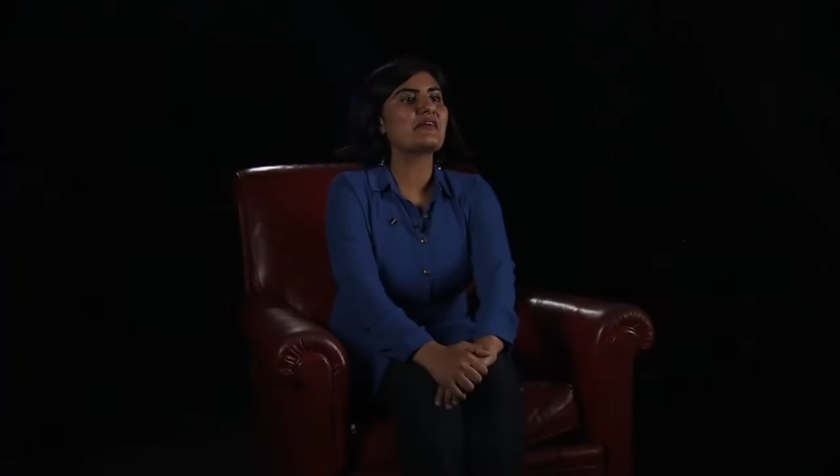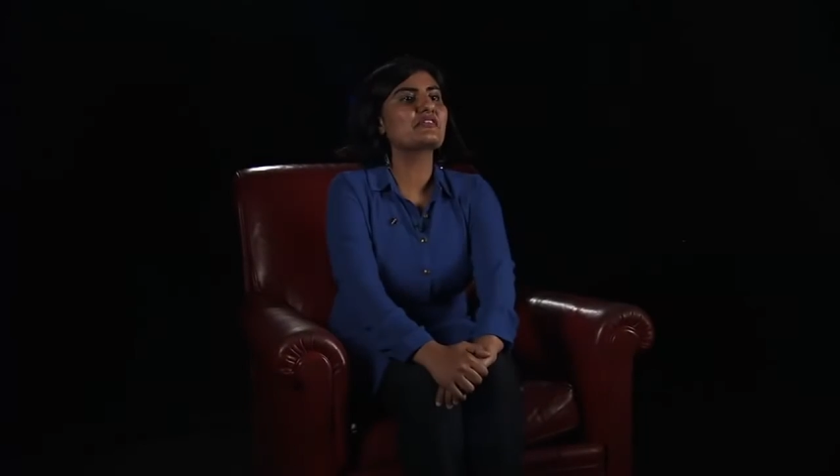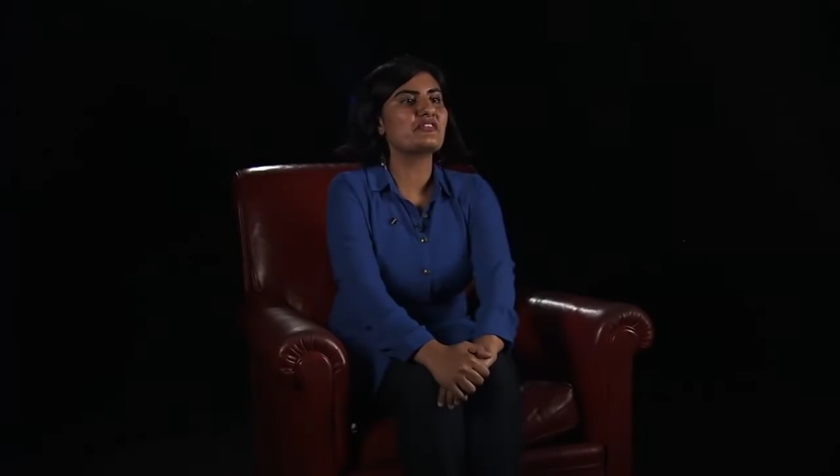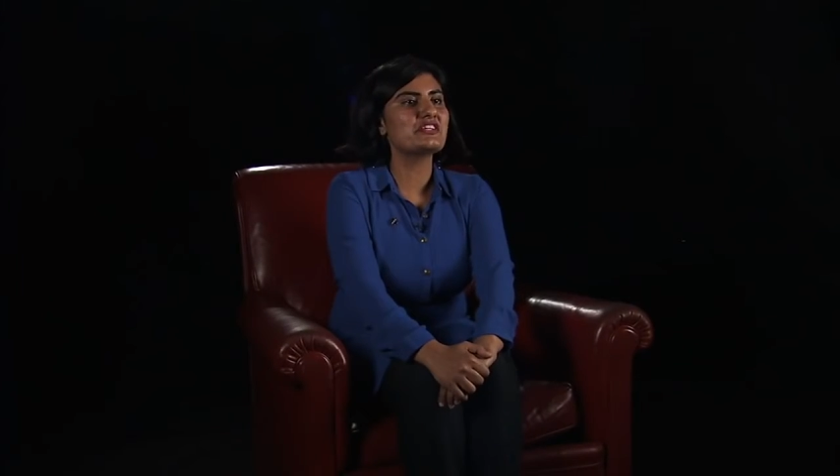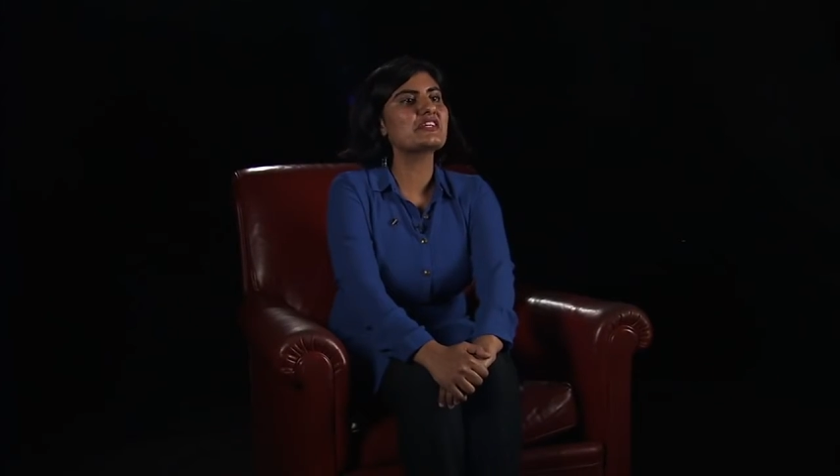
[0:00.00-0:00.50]
when I
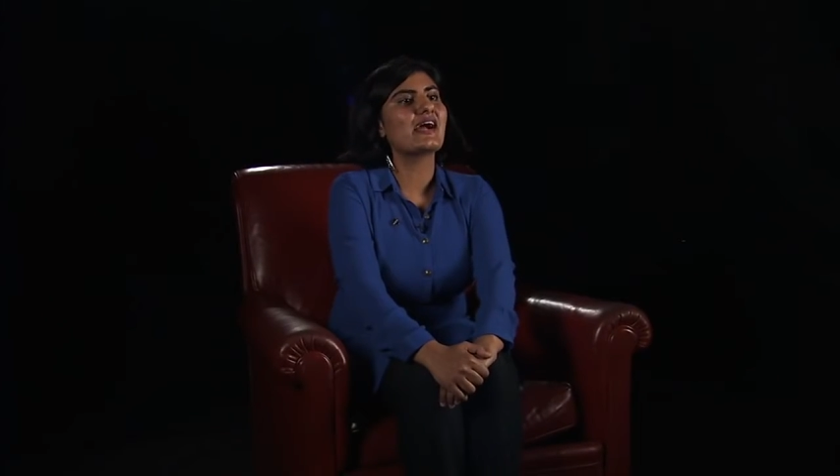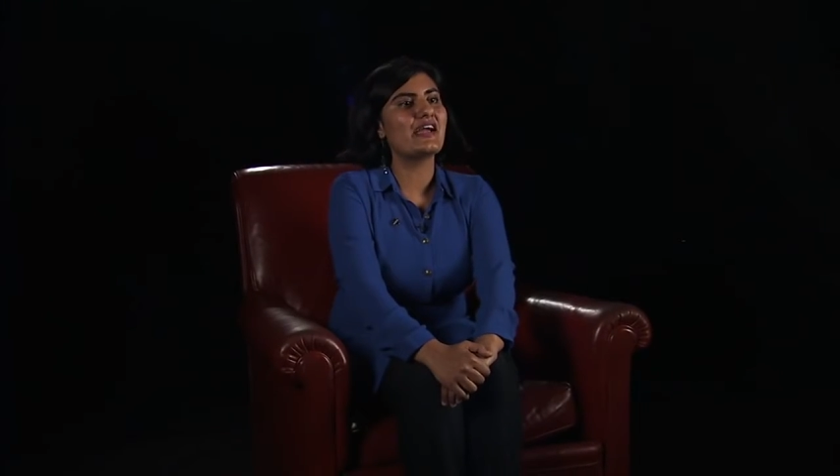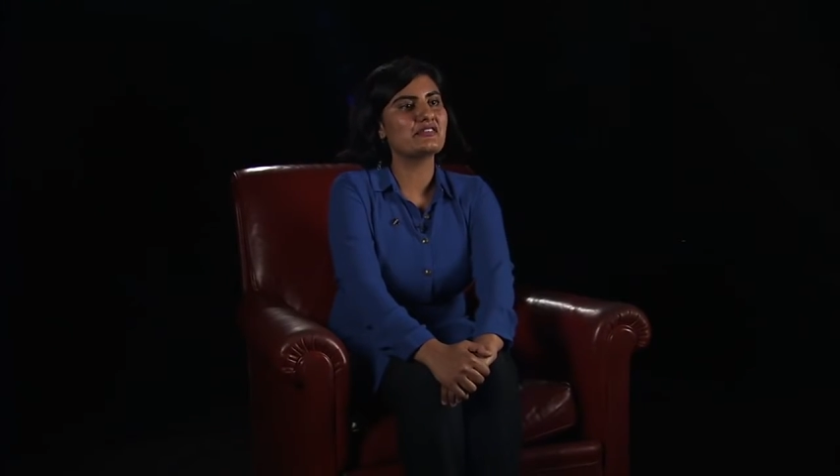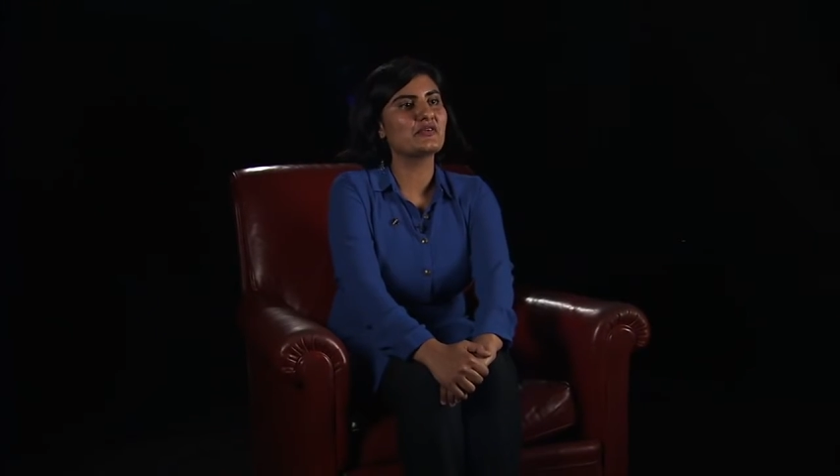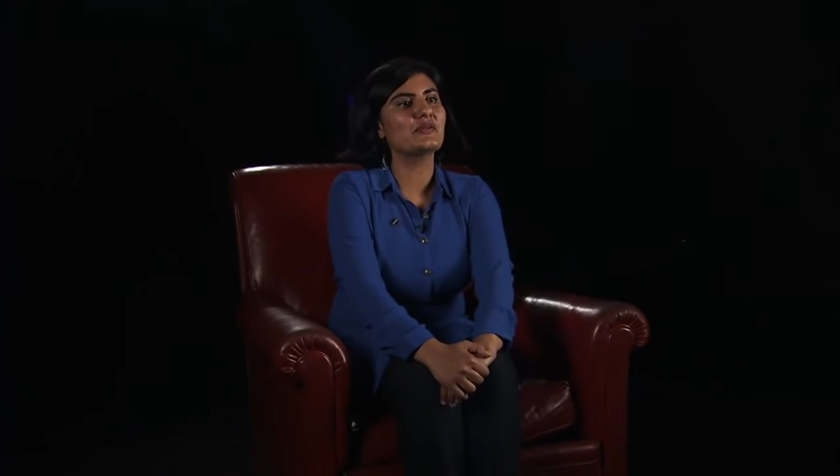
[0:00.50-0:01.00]
was finishing
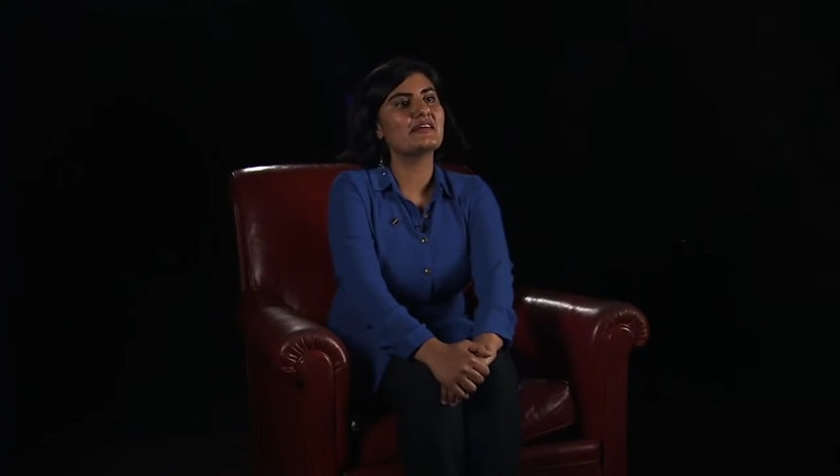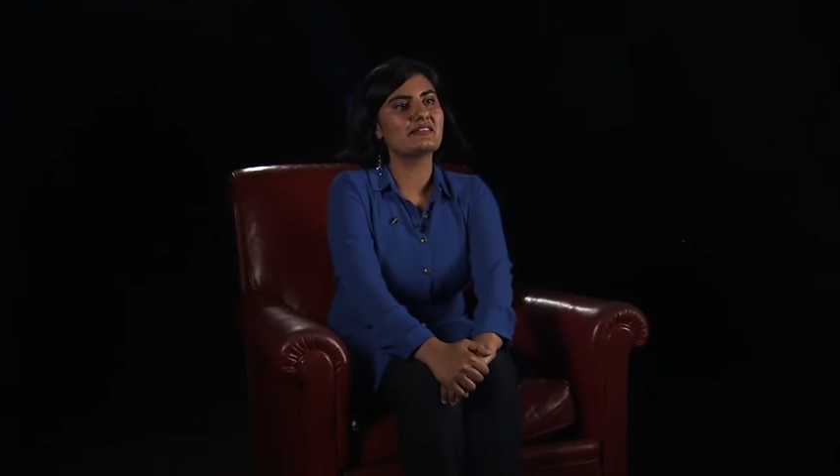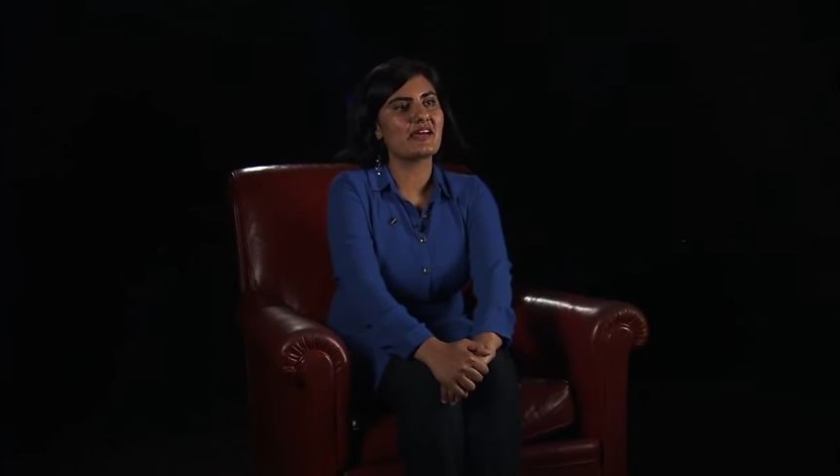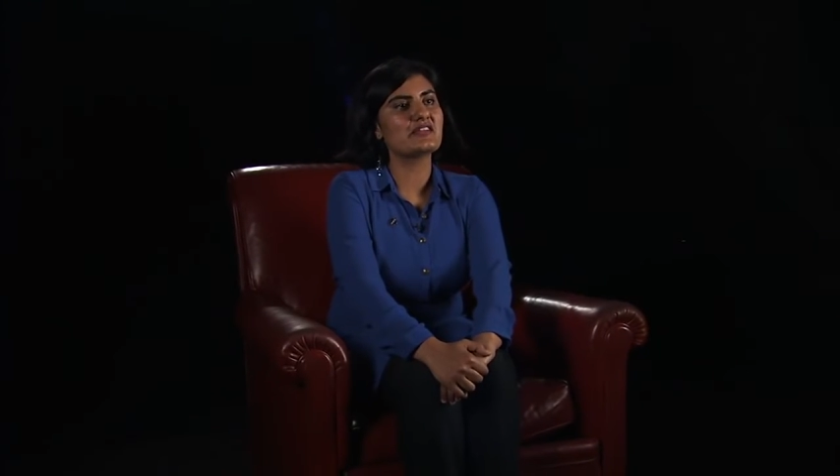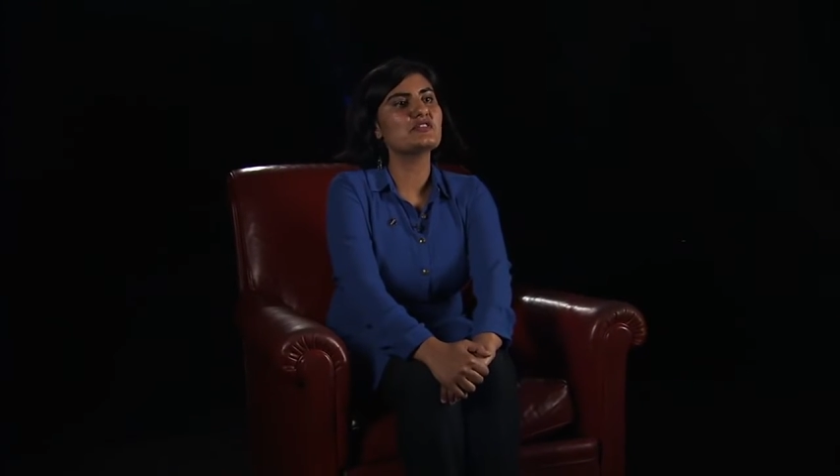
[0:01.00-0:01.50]
high school, I
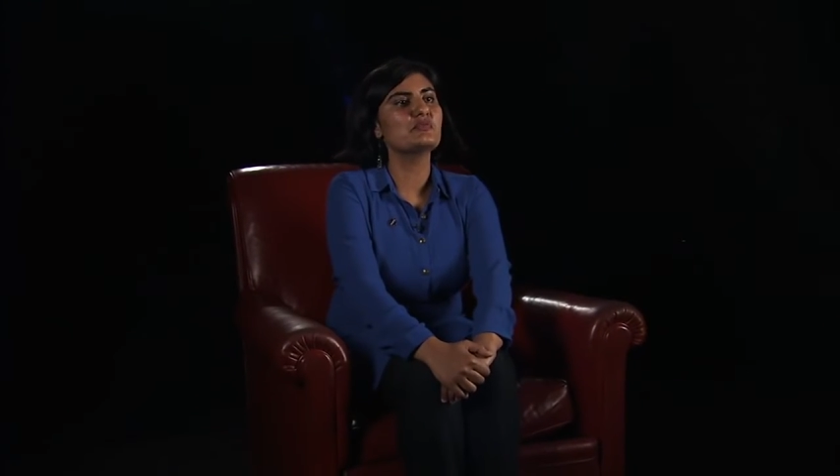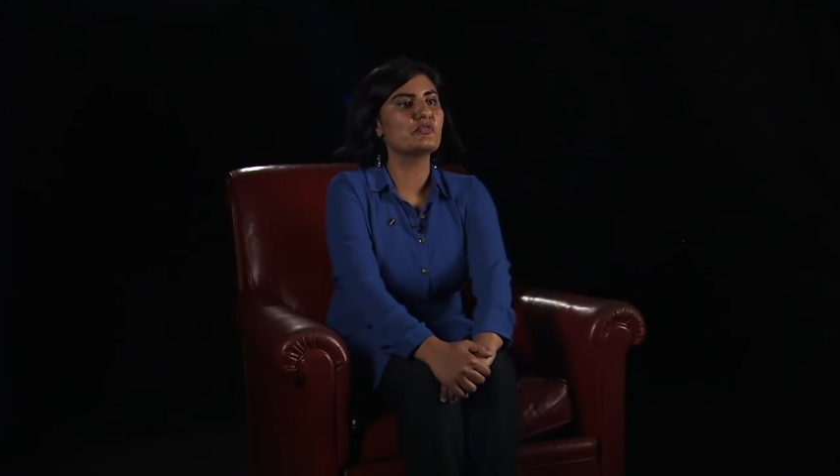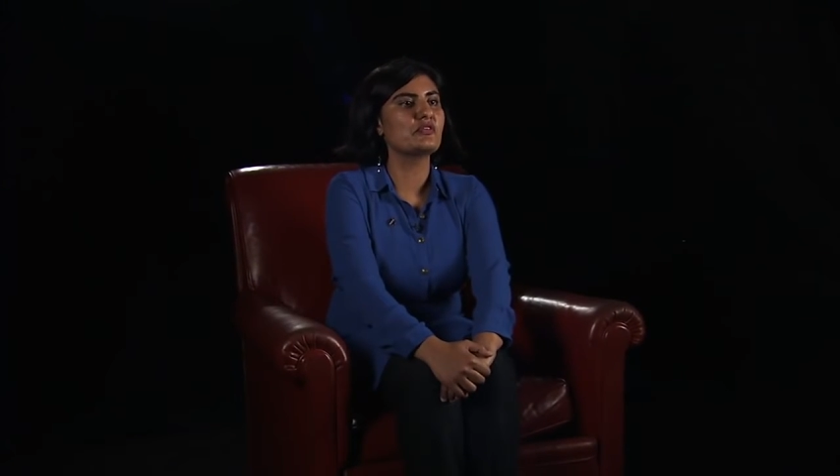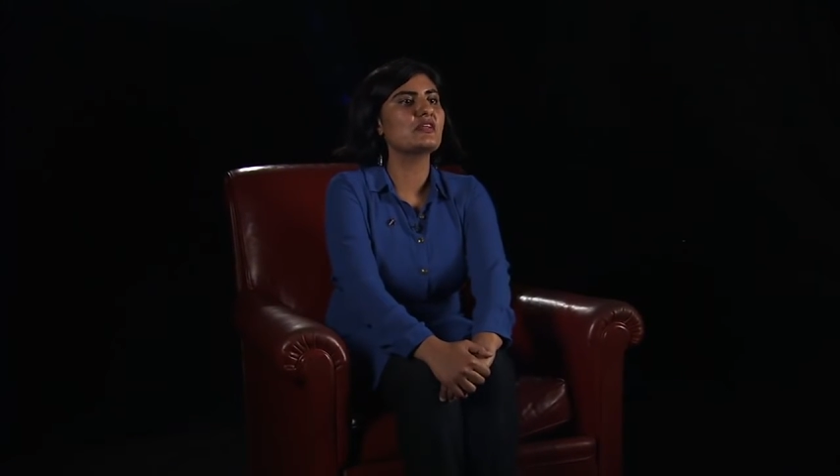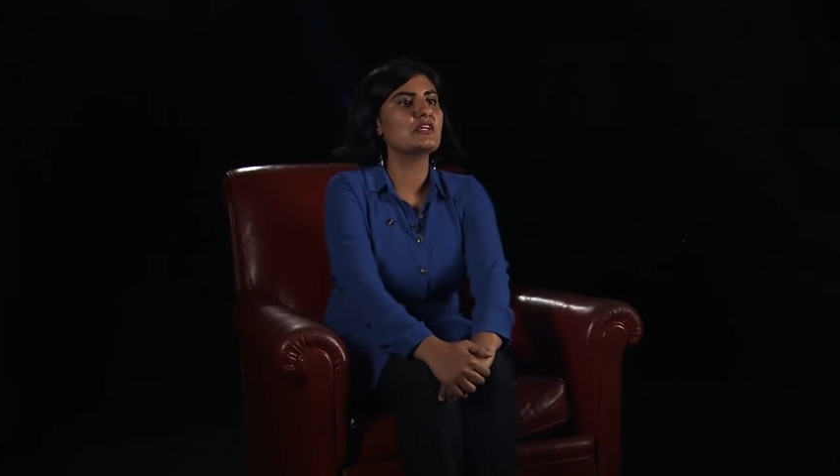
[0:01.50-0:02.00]
decided to
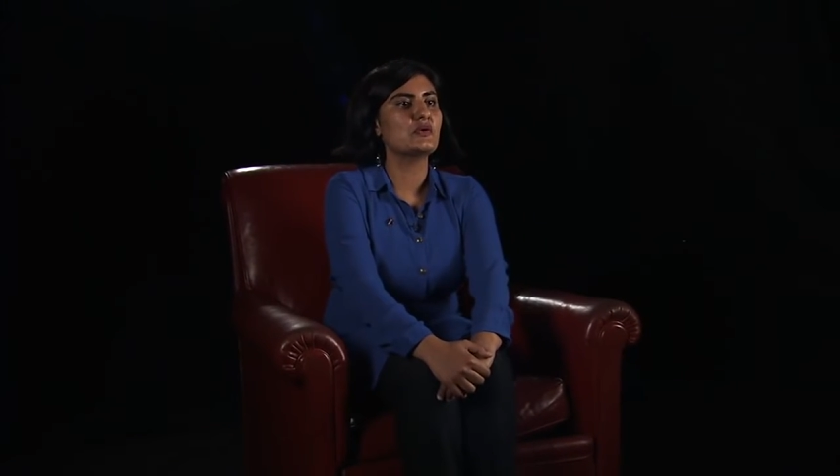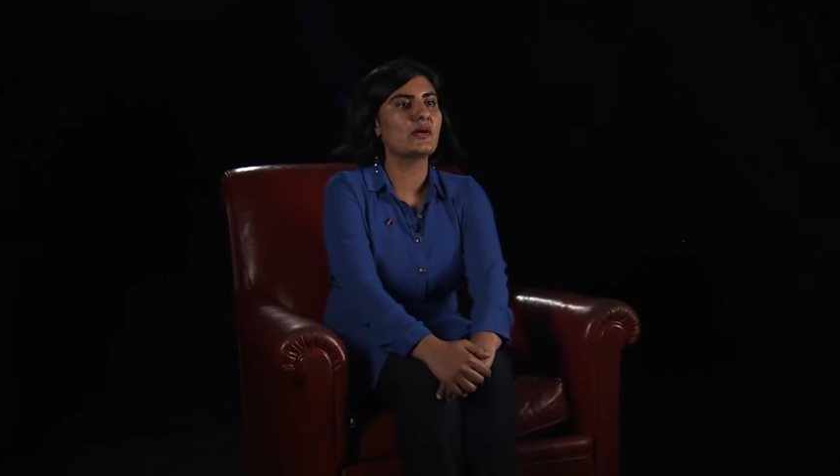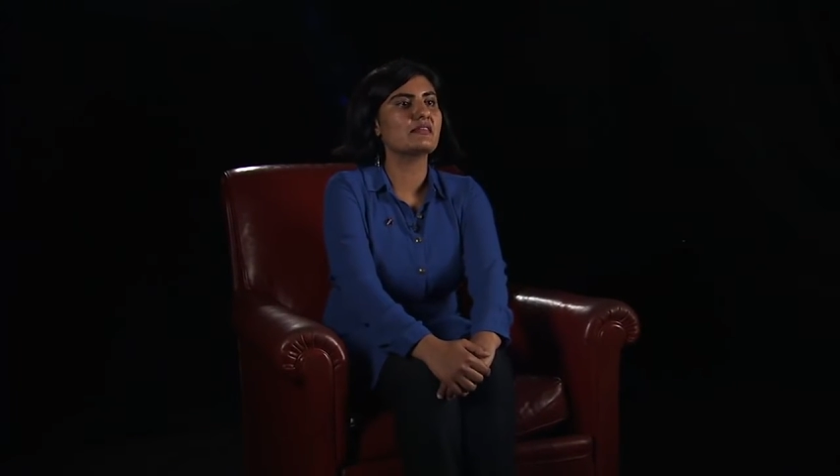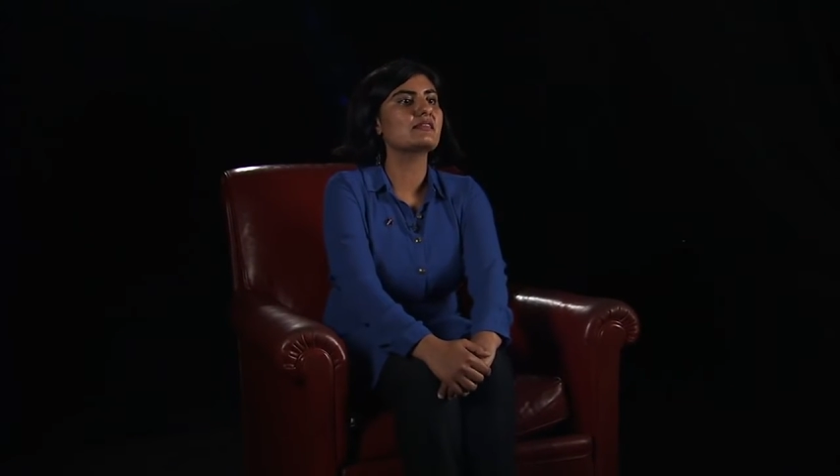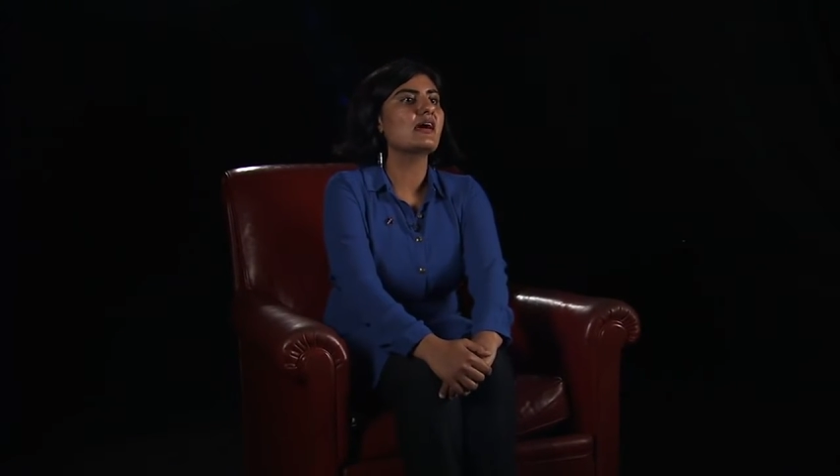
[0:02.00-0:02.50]
move to the
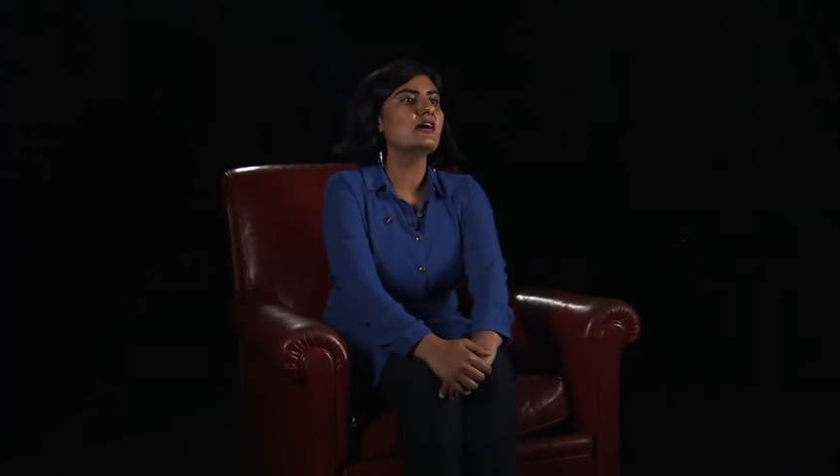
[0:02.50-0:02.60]
US